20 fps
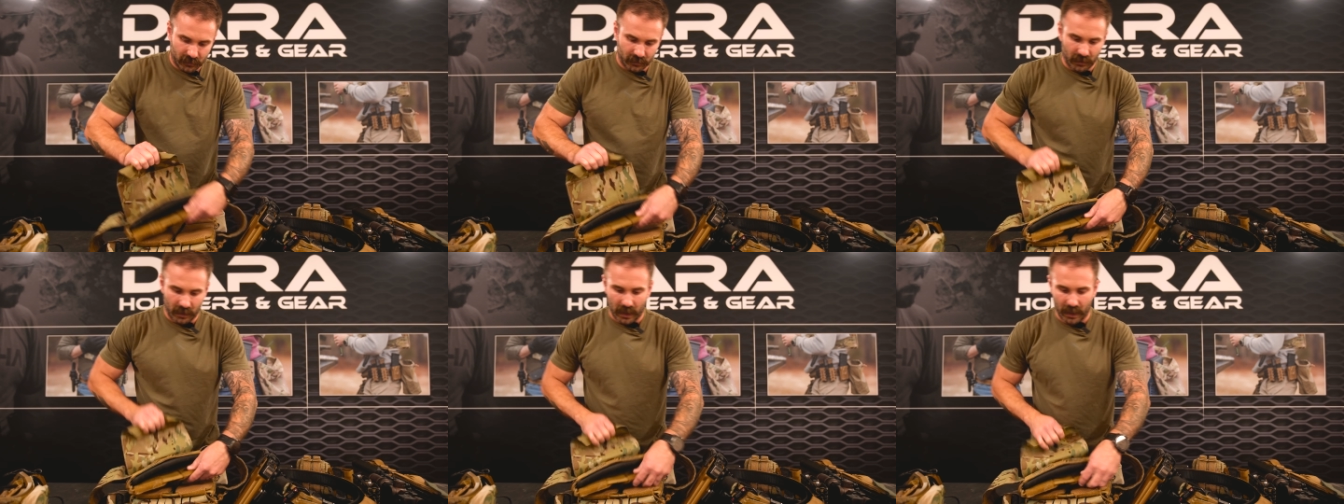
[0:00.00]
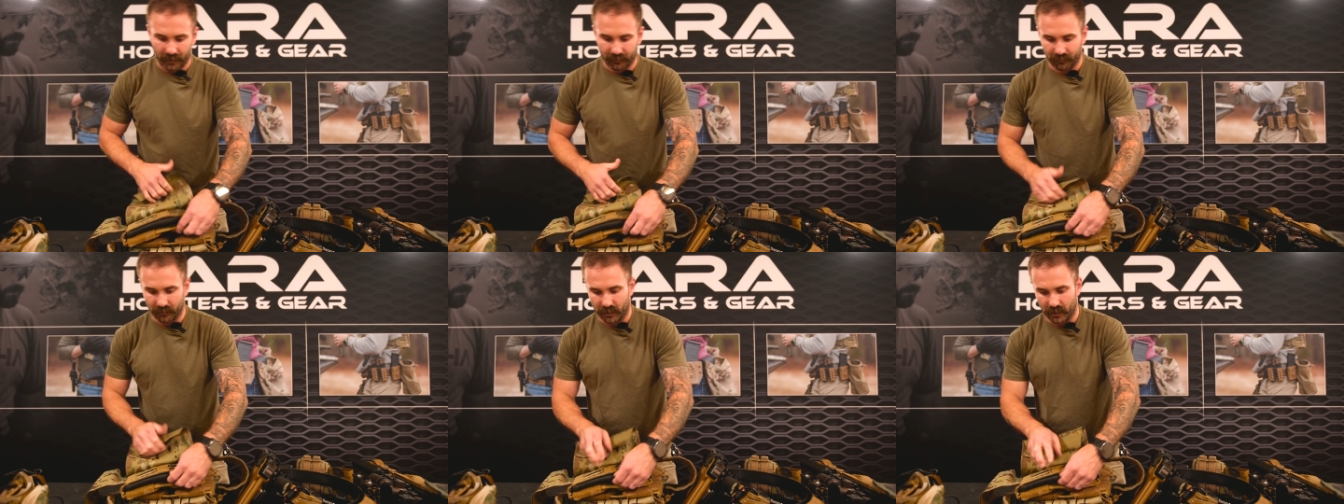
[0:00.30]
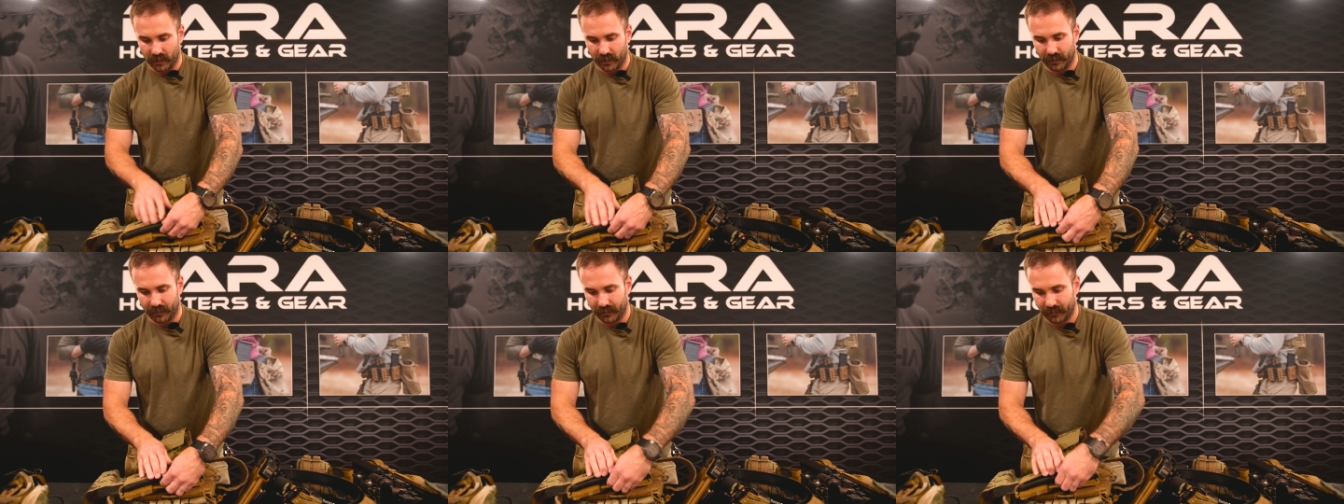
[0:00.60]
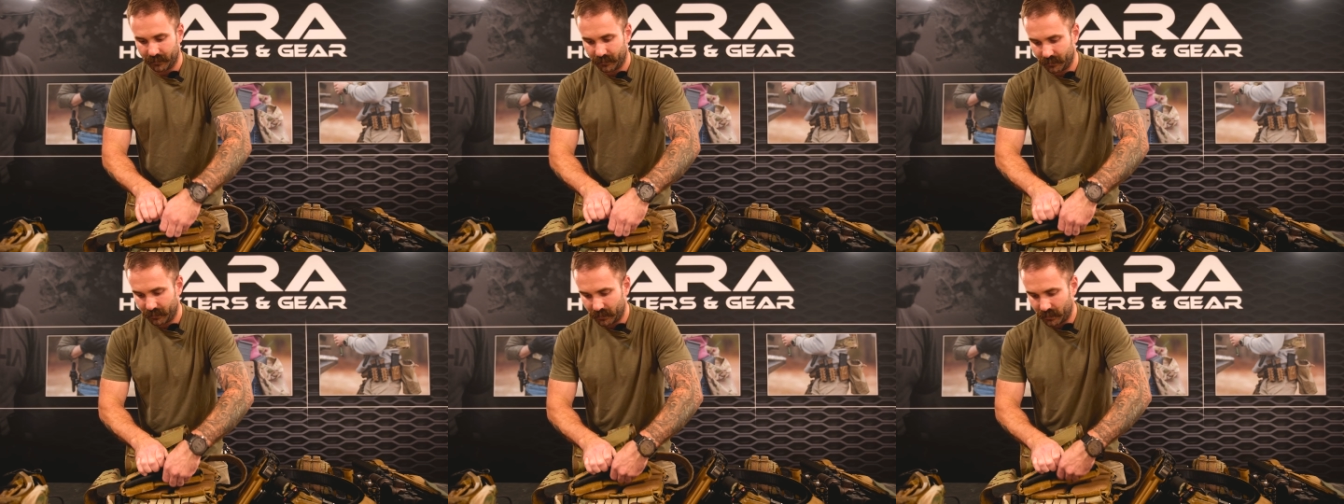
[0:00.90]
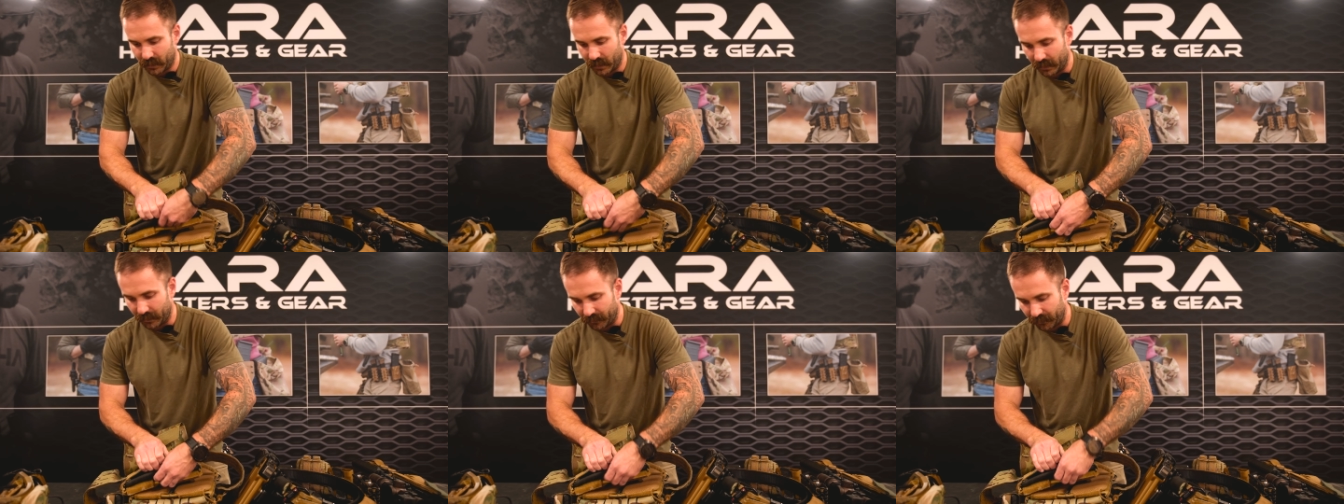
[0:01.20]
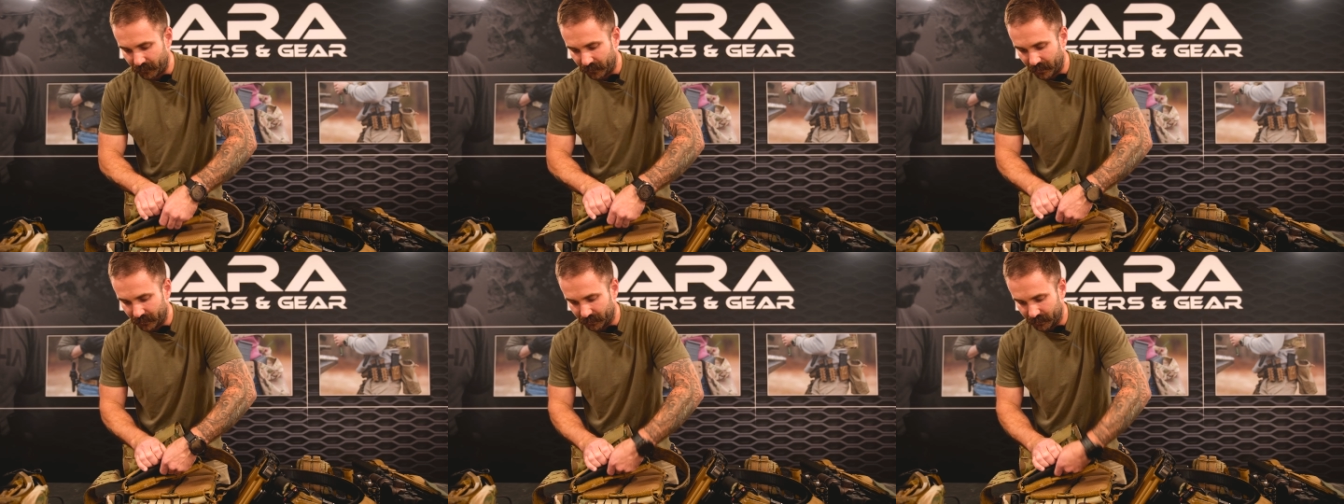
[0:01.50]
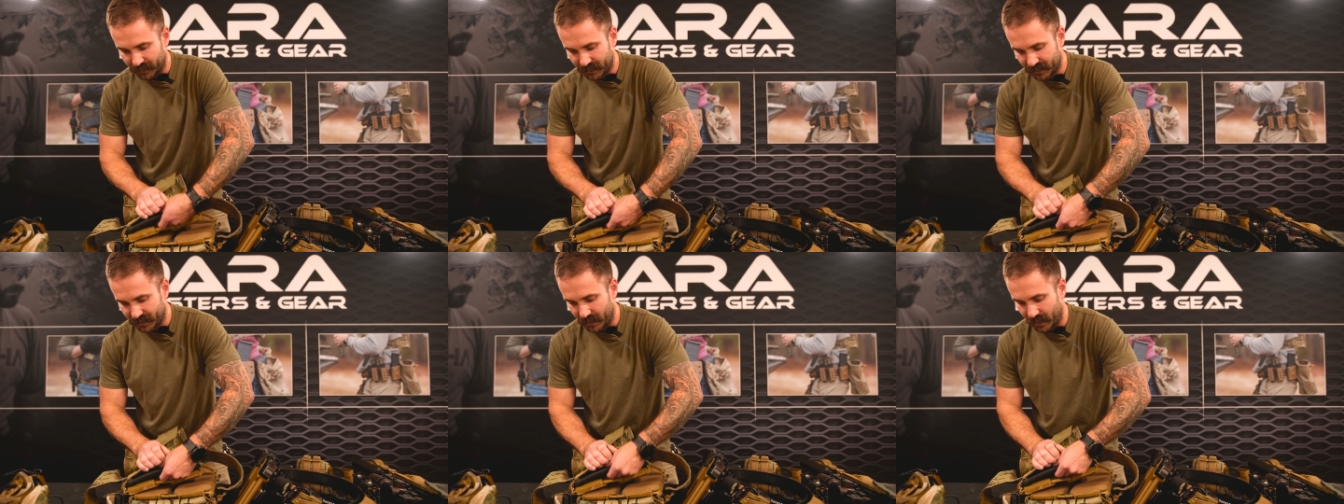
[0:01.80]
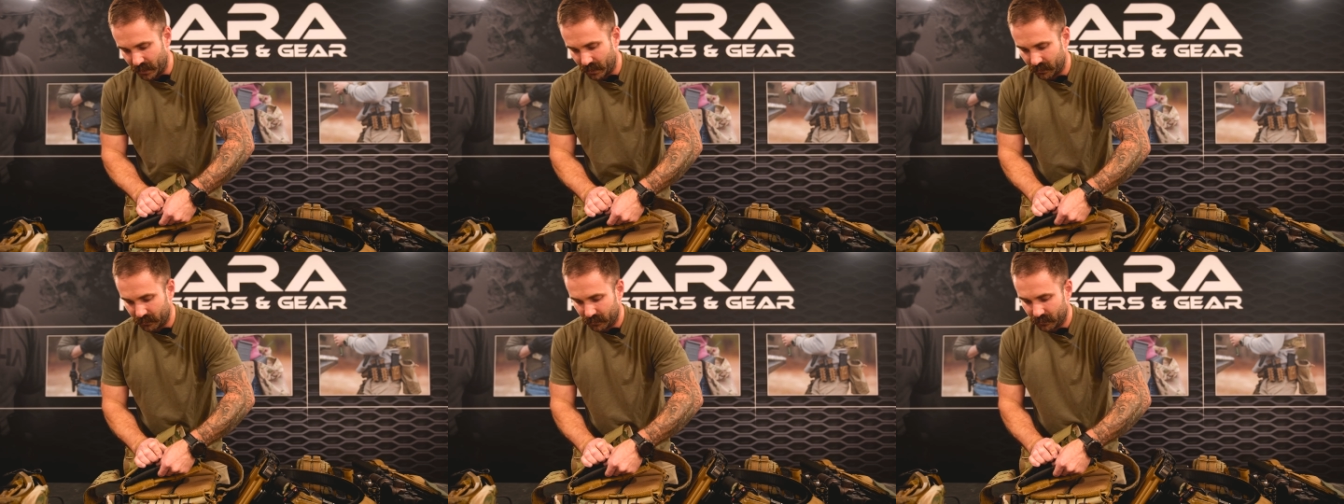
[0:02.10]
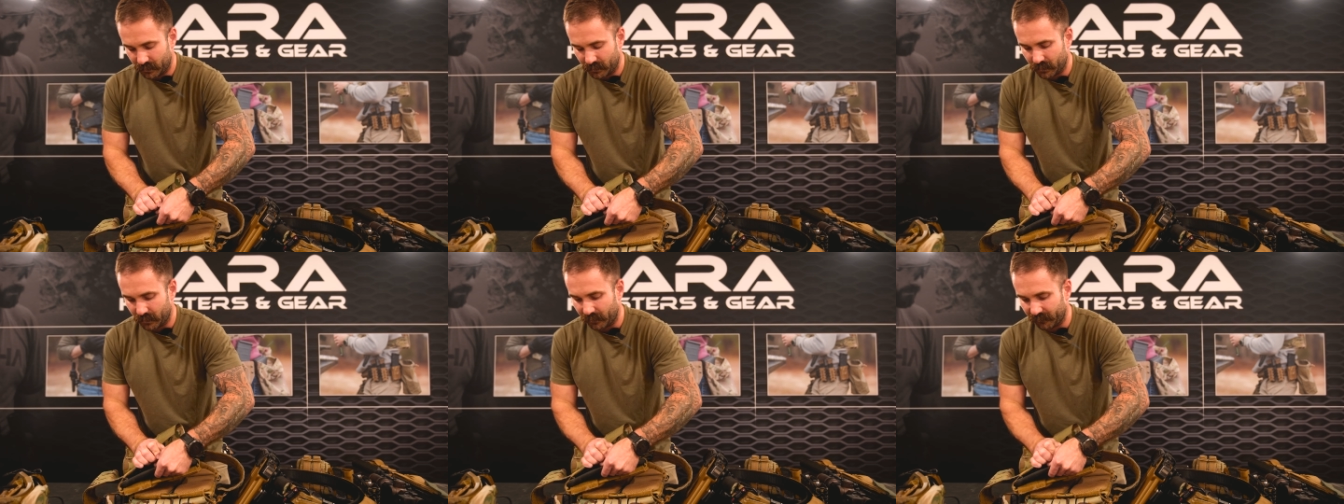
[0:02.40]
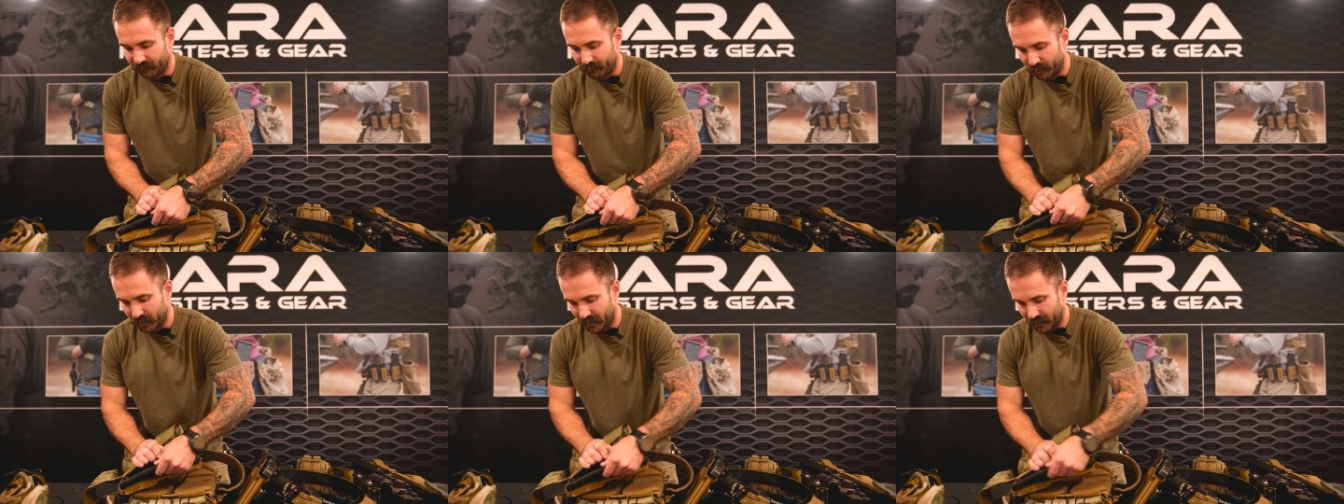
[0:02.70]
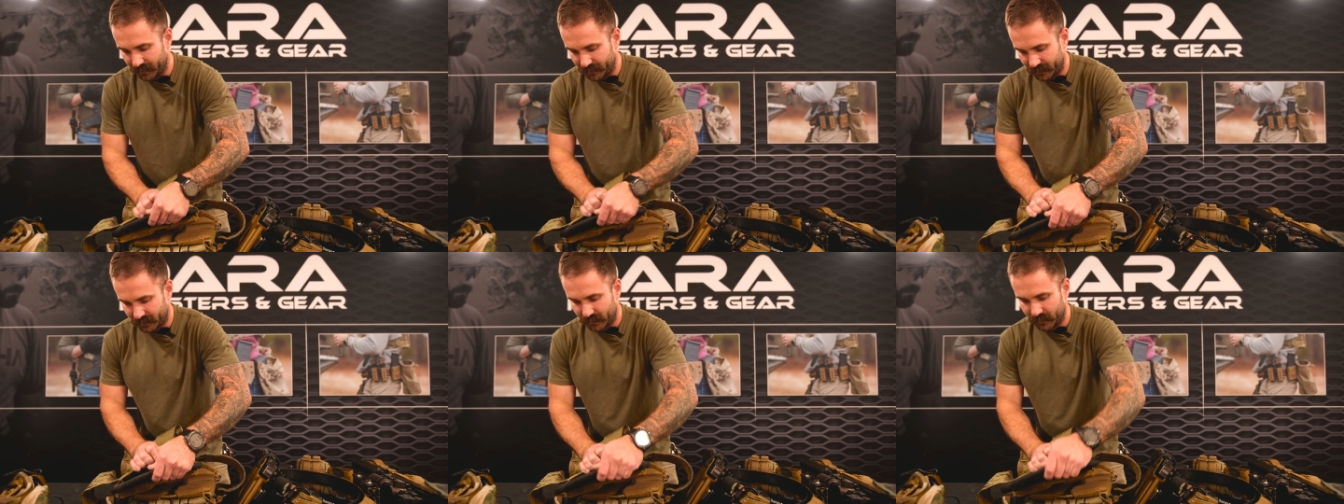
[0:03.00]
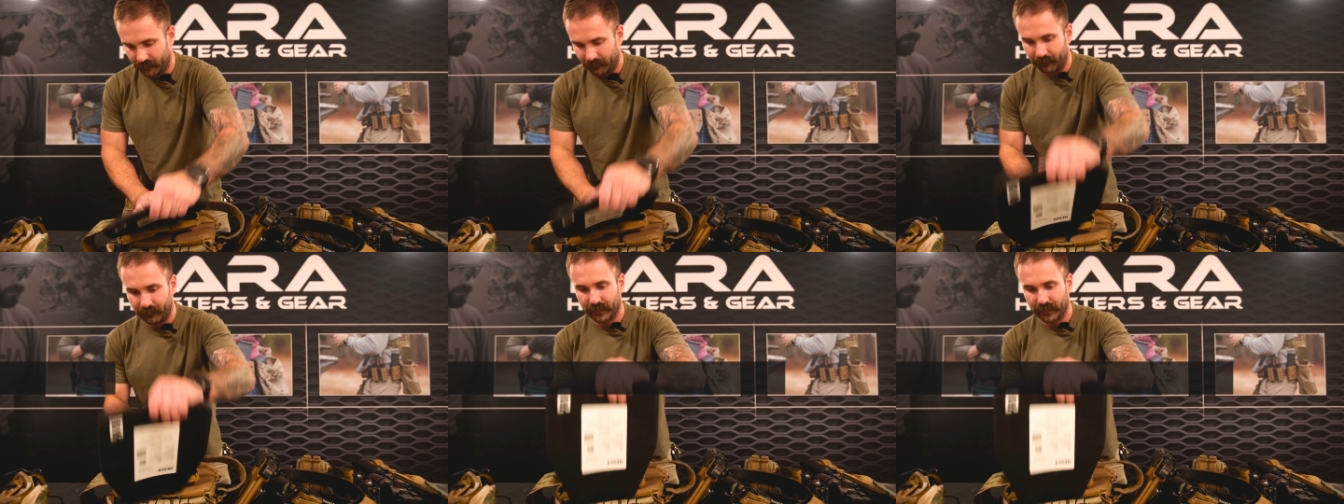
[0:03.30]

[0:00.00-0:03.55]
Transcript: I run a thinner set of plates.